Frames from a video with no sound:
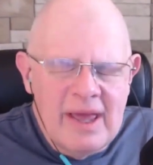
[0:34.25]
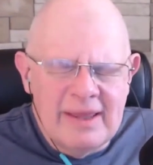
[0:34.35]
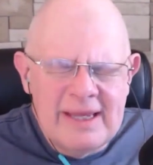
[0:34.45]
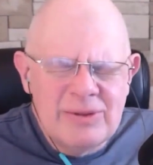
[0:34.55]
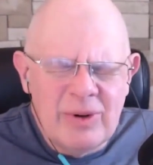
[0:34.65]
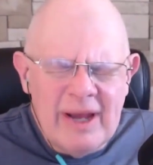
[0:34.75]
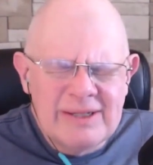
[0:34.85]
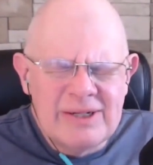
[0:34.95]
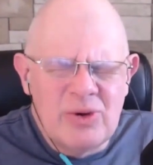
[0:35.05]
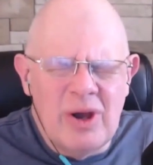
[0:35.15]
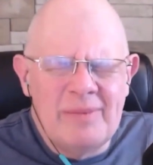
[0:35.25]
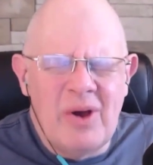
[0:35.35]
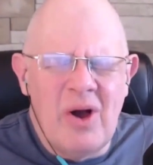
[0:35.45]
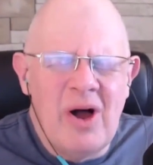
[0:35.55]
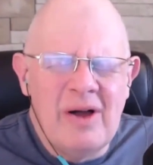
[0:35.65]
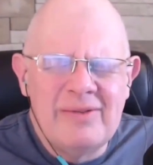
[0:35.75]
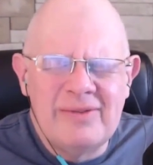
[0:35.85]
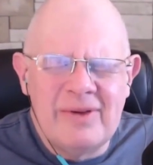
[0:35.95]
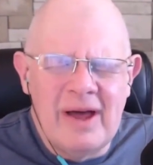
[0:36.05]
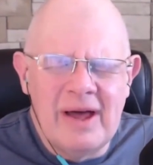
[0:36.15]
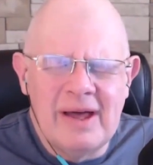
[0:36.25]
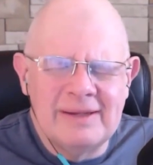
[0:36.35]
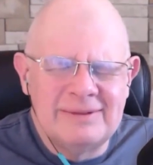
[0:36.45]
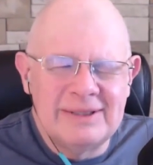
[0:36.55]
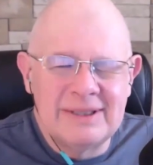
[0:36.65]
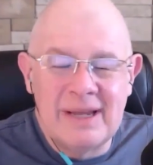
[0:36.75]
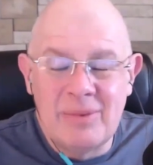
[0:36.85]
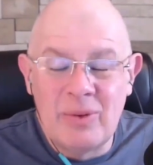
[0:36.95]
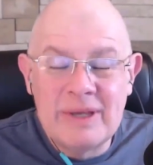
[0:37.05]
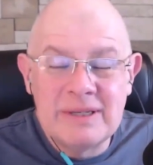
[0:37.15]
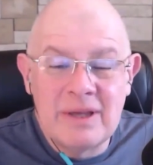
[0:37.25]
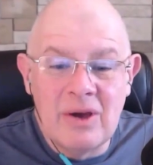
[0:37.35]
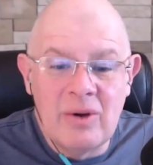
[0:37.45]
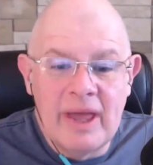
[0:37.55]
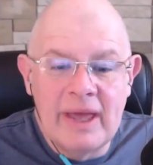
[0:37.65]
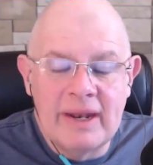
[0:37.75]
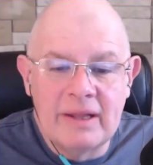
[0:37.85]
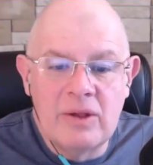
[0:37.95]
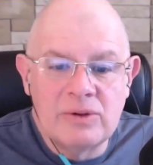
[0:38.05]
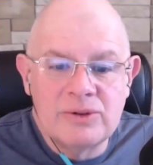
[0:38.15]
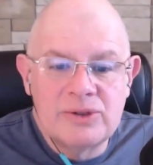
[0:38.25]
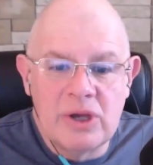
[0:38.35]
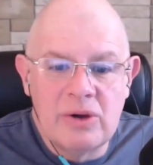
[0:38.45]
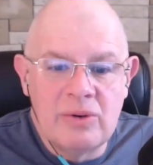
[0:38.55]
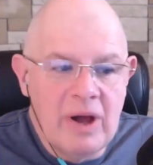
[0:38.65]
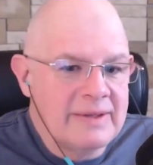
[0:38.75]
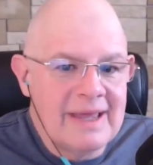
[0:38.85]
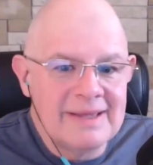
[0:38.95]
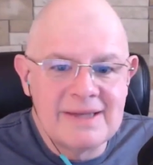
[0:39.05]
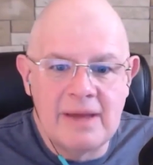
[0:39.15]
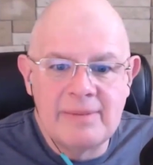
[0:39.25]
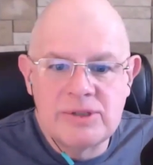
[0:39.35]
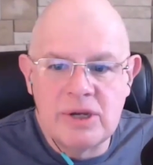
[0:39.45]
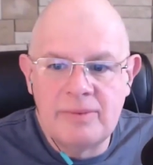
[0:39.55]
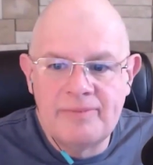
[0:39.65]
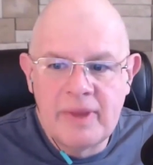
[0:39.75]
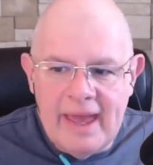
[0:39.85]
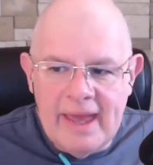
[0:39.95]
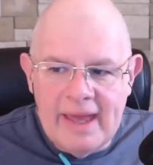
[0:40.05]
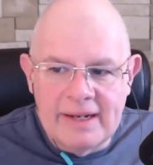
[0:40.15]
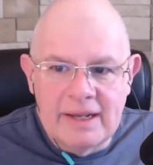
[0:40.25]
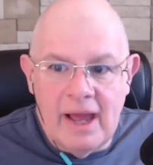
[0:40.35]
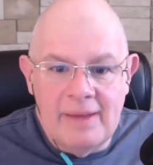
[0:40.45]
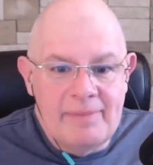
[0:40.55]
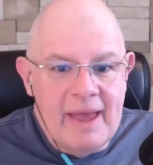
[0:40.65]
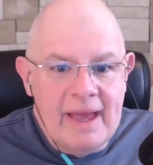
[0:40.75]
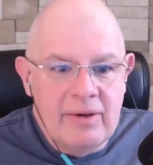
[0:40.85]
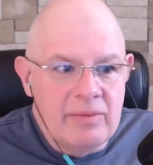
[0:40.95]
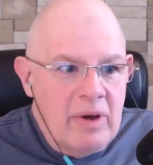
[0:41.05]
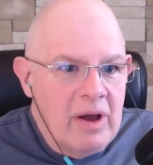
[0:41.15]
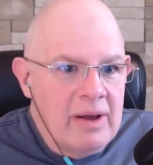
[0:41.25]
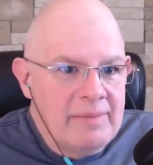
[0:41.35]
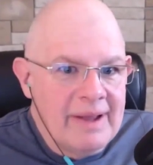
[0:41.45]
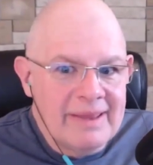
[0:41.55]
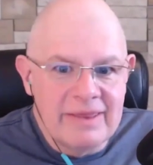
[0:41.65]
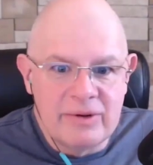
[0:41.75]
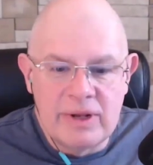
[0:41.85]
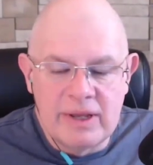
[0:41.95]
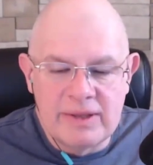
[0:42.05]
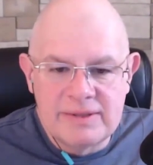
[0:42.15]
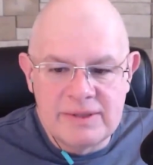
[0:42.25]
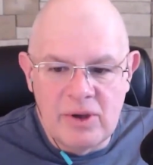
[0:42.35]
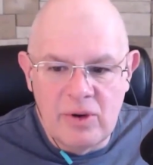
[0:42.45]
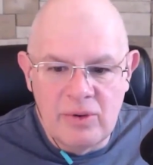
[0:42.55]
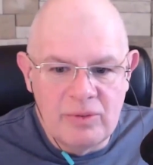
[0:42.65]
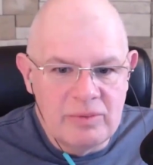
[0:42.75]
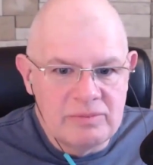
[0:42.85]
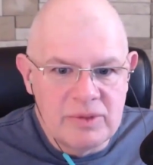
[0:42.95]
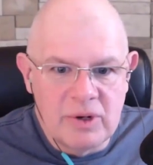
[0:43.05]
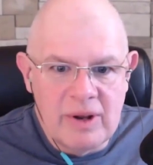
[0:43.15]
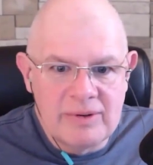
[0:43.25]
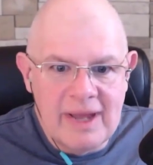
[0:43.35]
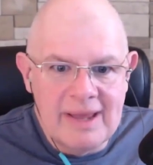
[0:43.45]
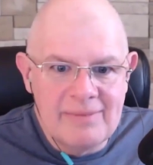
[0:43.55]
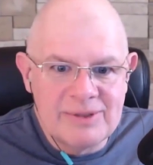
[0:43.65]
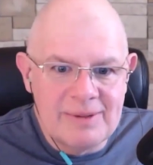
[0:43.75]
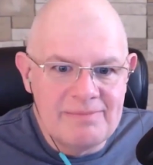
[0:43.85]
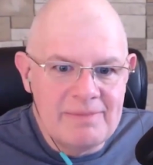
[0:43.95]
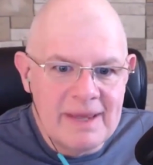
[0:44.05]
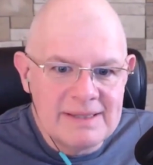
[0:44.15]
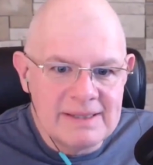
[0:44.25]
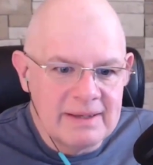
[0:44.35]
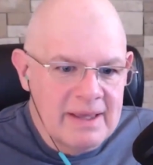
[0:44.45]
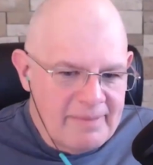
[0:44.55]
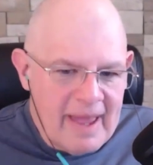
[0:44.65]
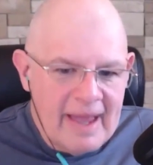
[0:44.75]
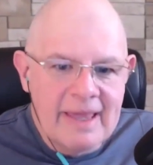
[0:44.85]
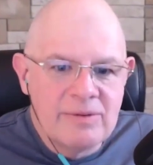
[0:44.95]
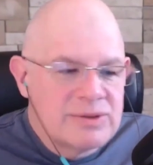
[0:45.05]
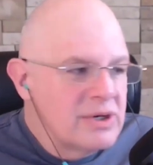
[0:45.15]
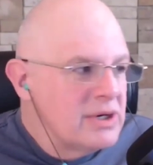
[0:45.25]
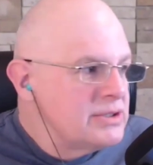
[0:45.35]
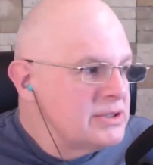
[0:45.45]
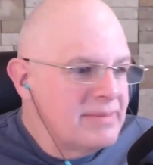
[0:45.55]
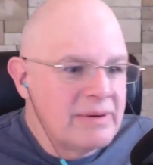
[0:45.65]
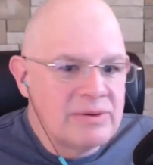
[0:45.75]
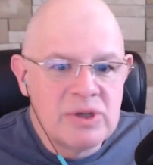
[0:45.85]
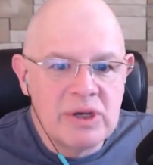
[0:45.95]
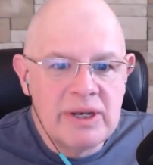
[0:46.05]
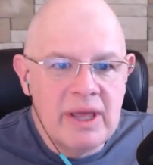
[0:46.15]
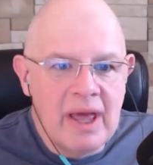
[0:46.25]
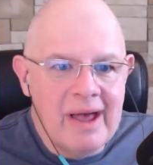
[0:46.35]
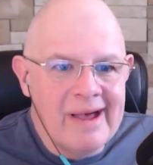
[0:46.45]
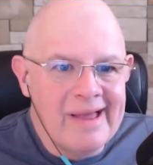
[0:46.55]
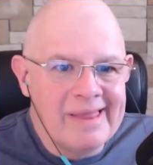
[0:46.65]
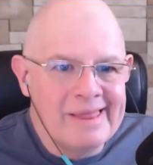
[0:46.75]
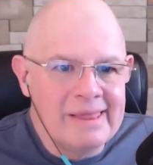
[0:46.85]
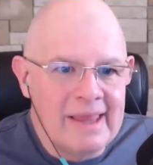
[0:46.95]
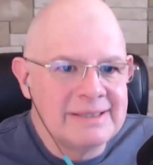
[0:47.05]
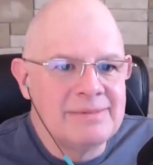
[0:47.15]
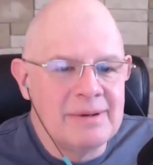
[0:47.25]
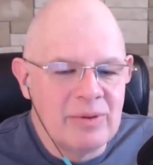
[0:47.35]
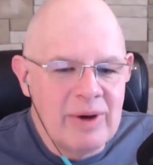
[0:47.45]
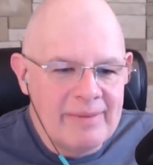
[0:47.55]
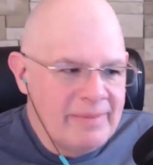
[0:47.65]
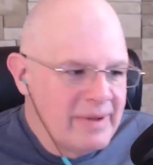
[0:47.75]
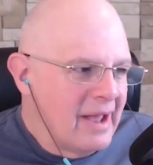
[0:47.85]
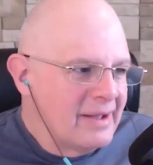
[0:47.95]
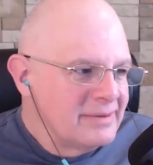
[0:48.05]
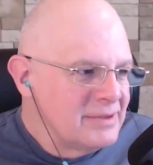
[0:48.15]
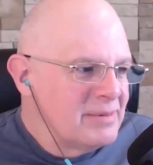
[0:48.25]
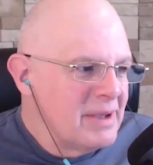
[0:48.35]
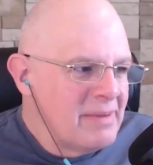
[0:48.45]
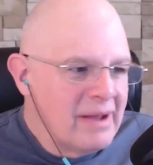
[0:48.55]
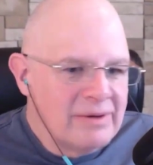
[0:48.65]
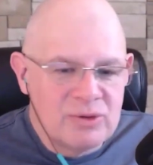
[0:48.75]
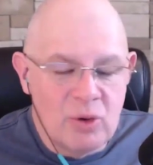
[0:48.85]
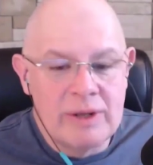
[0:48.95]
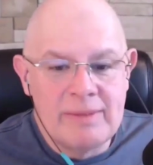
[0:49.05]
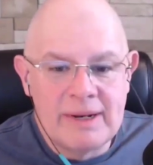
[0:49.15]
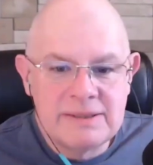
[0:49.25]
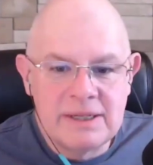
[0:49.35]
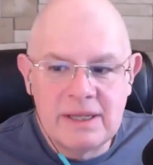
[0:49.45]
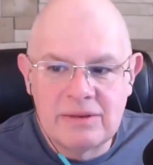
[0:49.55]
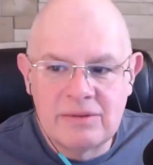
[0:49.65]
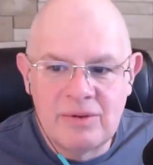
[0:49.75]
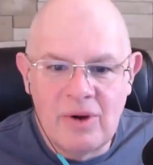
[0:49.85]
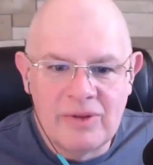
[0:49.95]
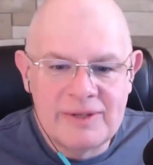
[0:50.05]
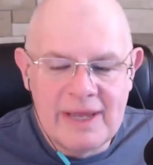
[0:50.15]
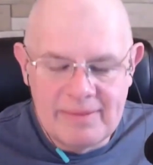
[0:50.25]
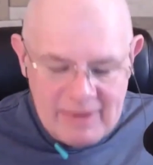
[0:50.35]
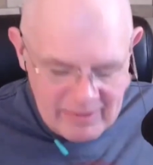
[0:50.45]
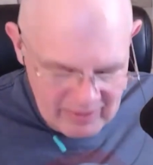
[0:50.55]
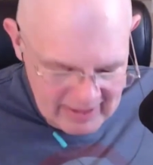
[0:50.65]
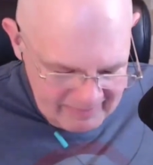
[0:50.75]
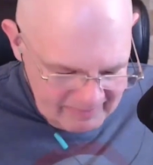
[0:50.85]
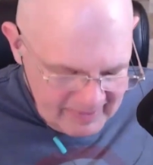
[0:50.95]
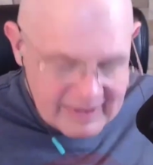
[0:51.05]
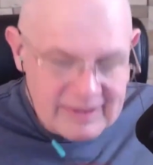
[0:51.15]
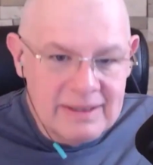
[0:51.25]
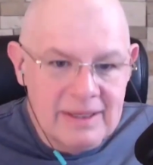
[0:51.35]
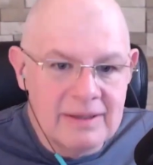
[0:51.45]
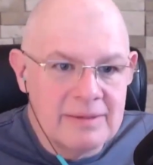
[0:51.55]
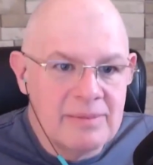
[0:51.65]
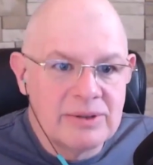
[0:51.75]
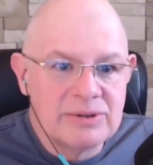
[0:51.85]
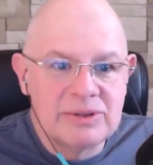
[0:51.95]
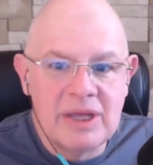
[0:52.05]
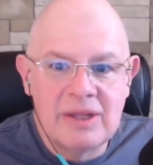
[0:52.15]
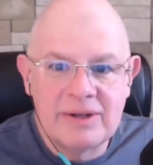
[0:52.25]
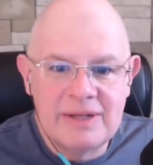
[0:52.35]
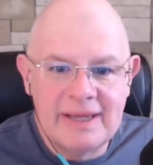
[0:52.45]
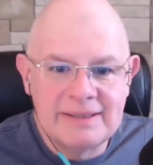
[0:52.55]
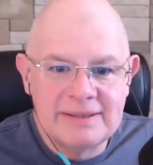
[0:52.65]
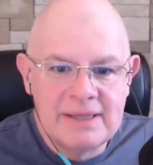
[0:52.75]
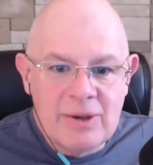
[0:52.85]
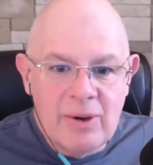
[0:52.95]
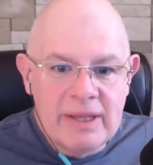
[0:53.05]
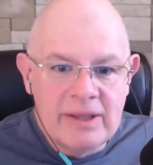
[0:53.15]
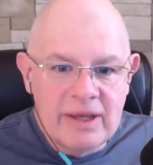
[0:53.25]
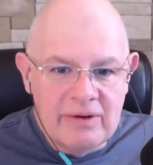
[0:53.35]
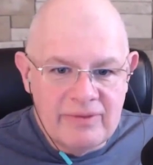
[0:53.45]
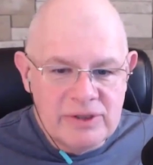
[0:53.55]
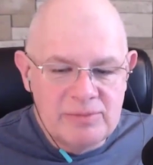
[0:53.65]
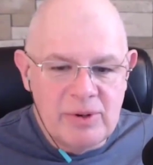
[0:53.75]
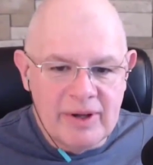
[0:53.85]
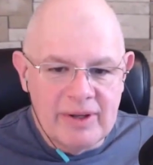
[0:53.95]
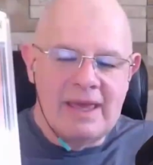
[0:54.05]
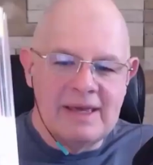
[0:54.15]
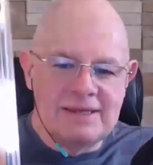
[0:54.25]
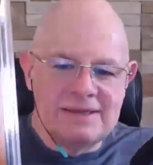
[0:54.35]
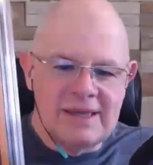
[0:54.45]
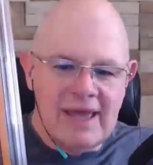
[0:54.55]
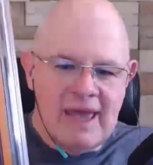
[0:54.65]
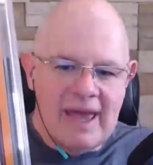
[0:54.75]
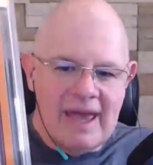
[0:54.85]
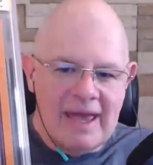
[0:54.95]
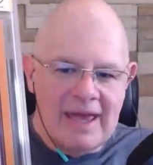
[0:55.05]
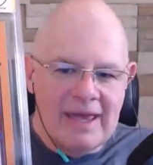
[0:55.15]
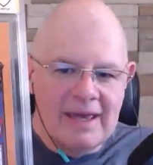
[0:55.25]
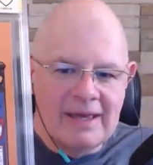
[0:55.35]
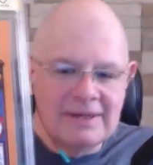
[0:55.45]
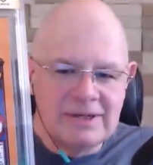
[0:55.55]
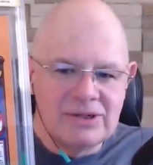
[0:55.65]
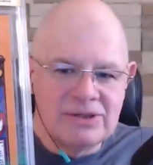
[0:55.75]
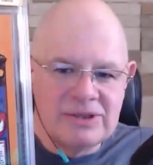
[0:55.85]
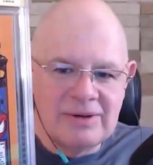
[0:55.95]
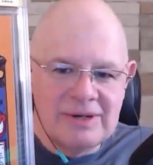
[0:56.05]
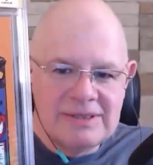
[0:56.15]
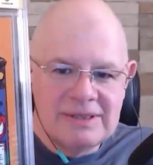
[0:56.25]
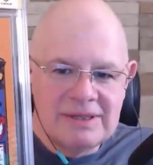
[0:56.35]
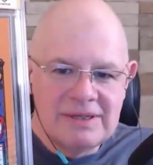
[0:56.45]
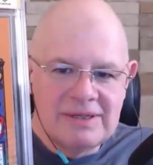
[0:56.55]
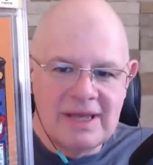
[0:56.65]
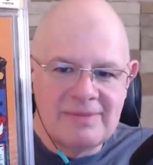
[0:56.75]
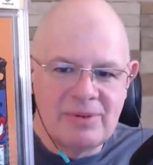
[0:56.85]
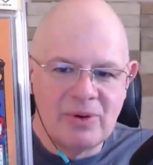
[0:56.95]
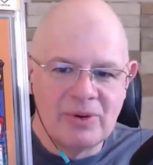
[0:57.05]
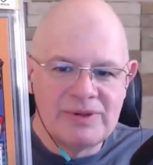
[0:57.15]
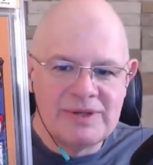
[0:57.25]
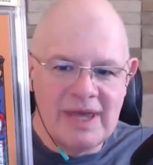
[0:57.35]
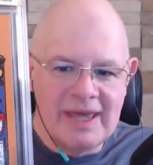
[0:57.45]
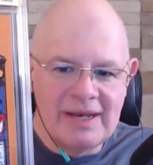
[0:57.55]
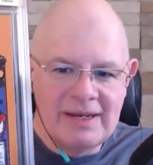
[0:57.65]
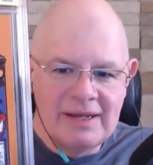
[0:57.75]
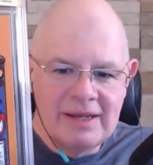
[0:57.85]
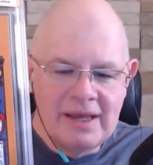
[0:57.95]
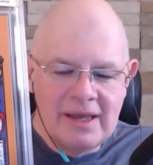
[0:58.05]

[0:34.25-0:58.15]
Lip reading: These were actually dropped off just a couple weeks ago at a local show, the Dallas Comic Show, and got back by the 30th. So turnaround time was amazing. Packing was good. Shipping was good. Lots of bubble wrap. Took me about 20 minutes to get through all the tape and bubble wrap, but the books looked nice. So let's go ahead and look at our first book. It is a Signature Series, Deadpool 10.